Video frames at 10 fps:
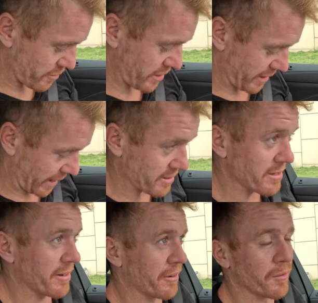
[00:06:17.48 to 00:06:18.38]
if she like
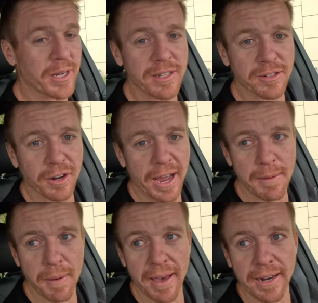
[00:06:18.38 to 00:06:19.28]
sits there and reads her
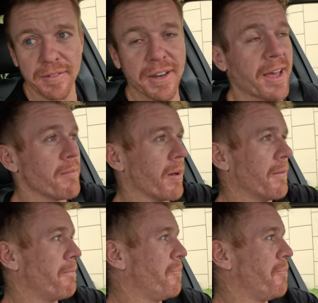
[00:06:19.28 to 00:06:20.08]
iPad every day, but